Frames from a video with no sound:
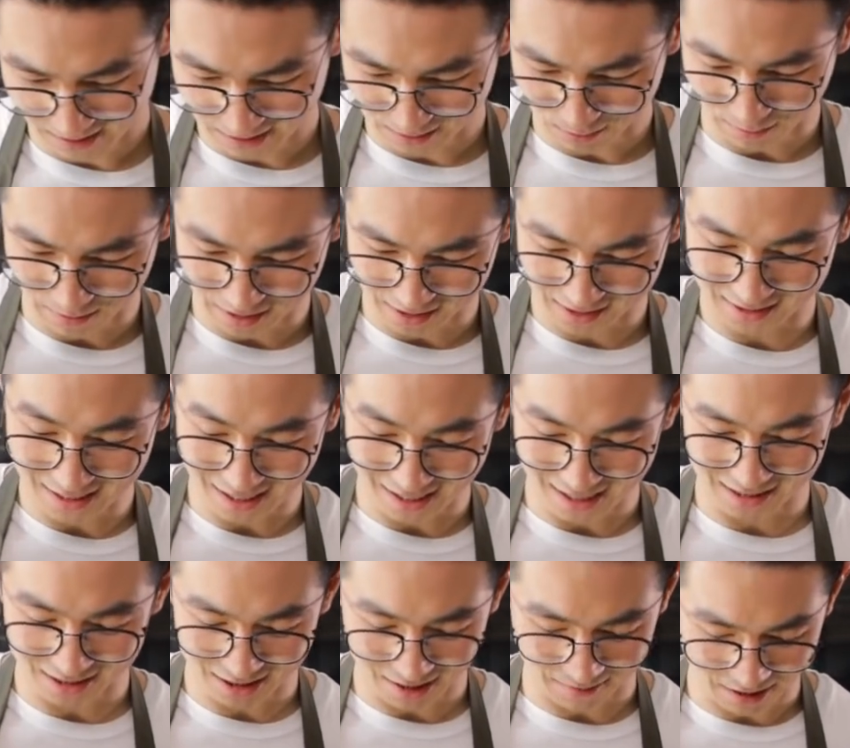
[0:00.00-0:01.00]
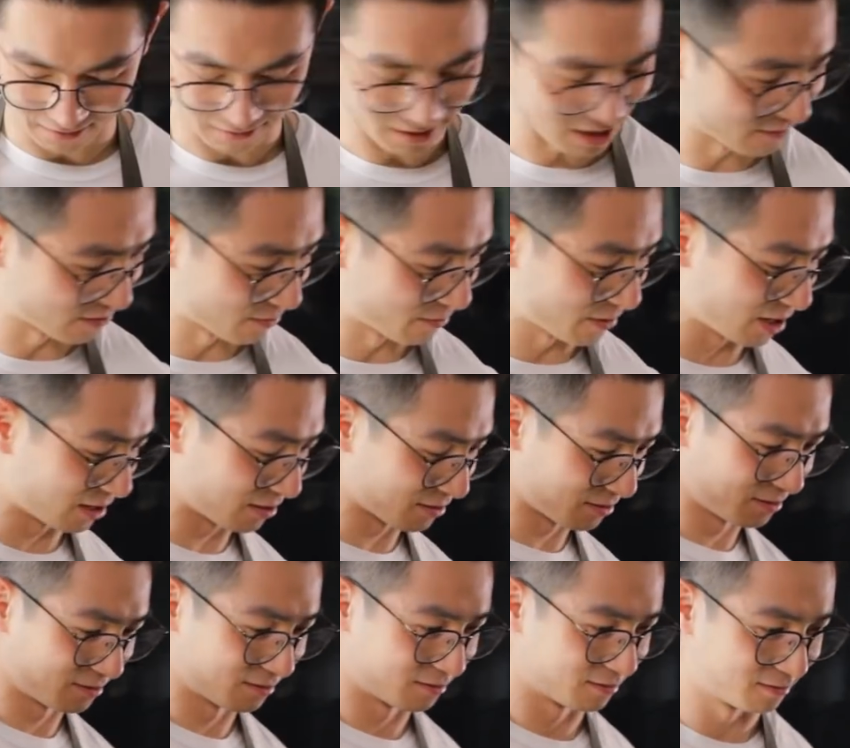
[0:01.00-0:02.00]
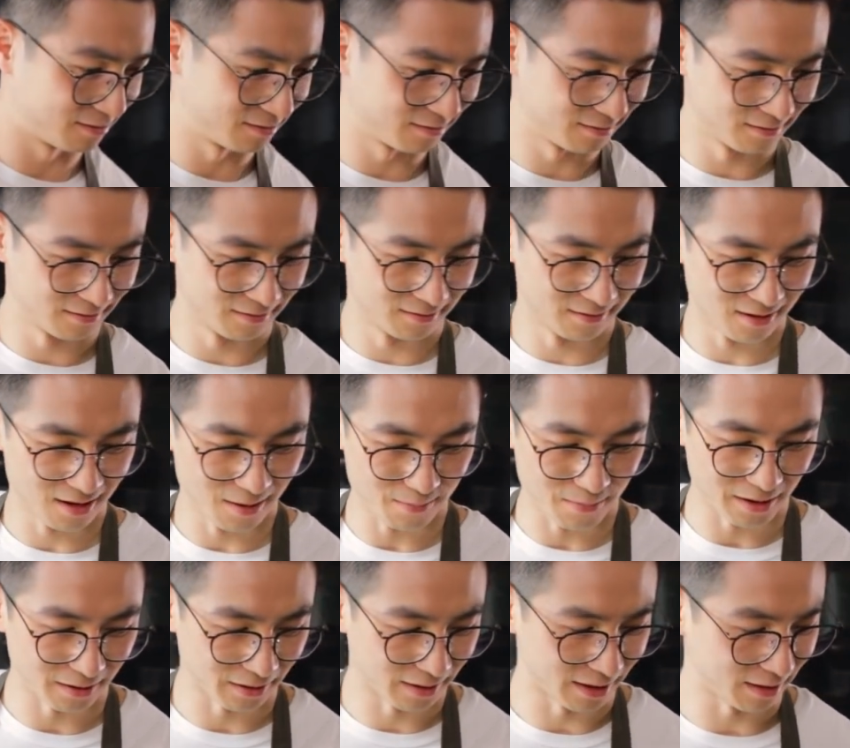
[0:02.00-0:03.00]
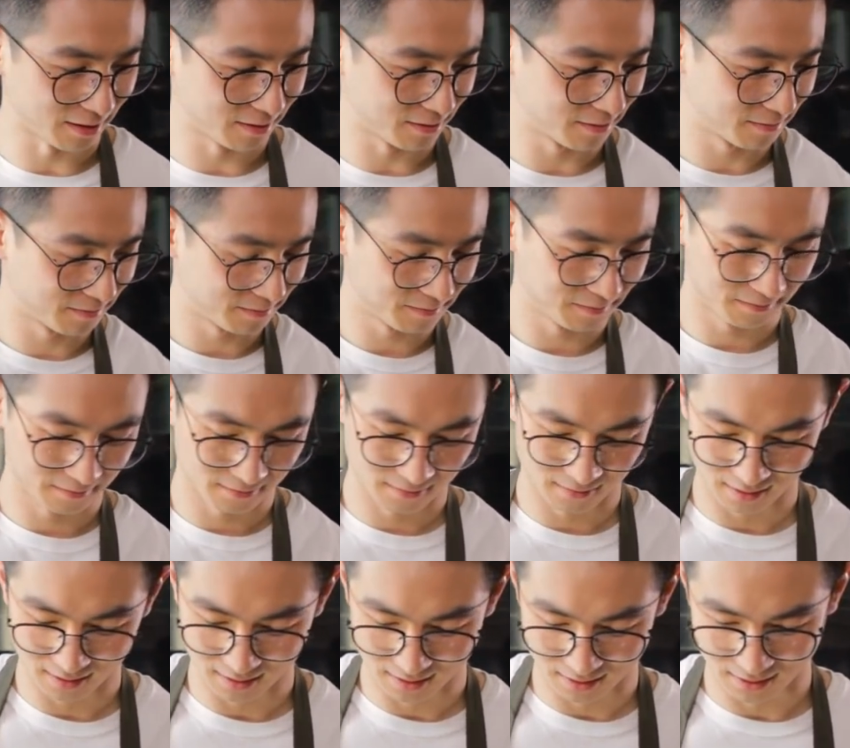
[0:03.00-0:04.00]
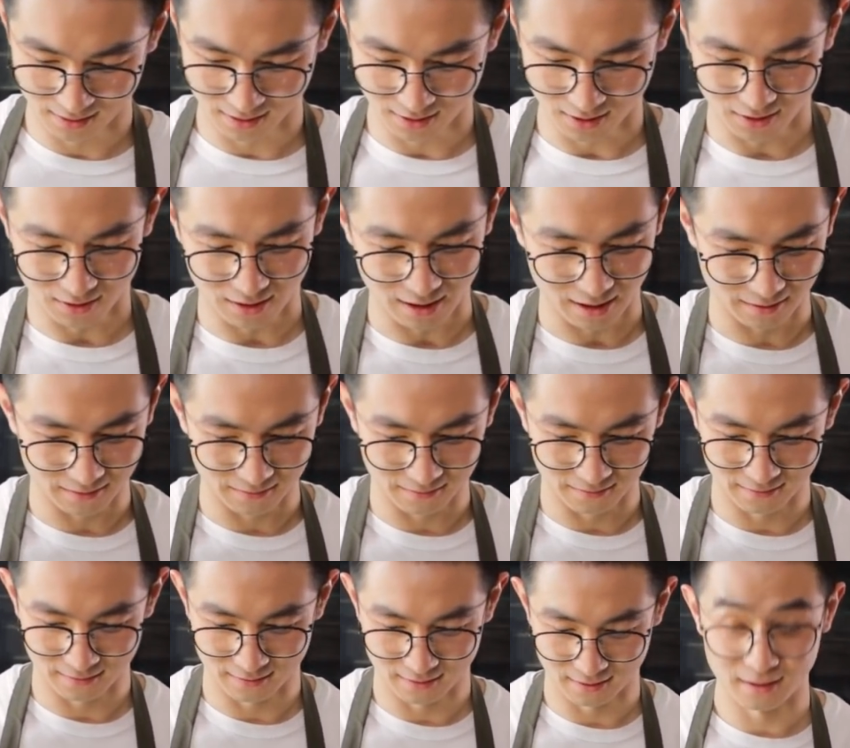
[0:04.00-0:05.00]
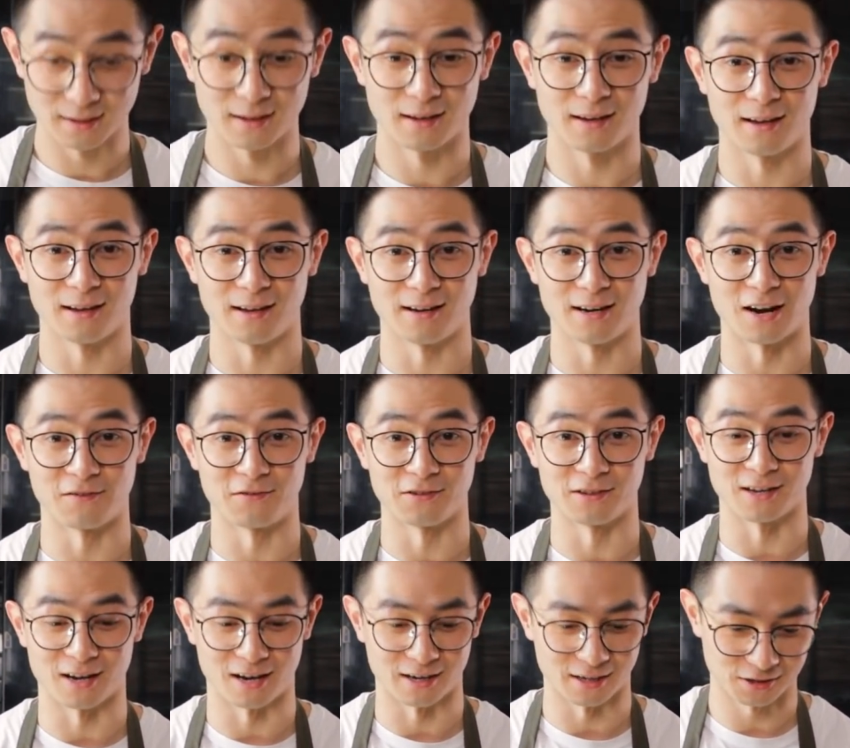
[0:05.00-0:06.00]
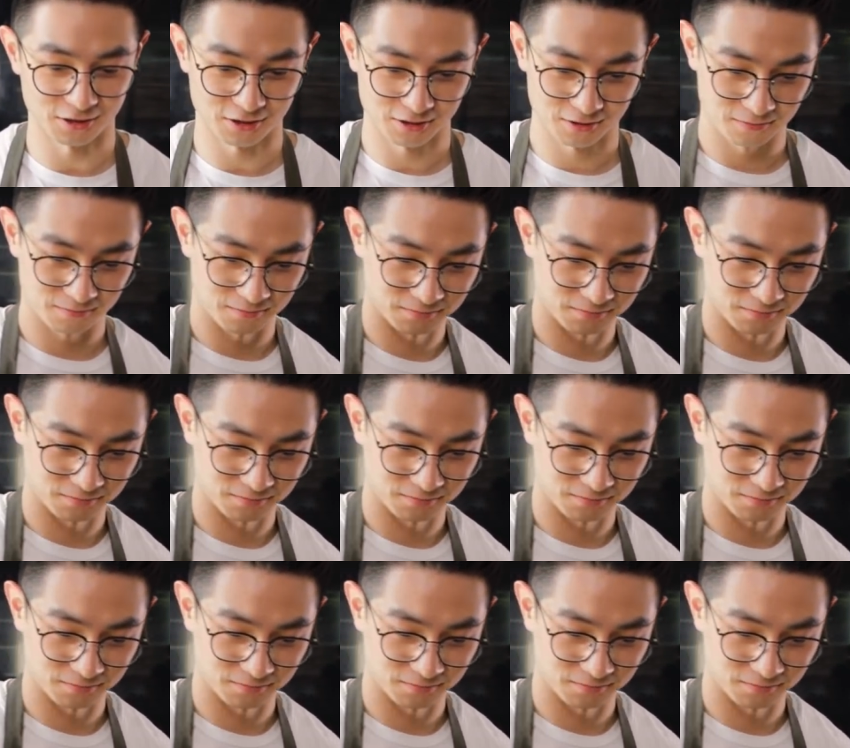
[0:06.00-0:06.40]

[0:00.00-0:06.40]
This is probably the second time I've ever made a butter cake. All right, now for the garnish,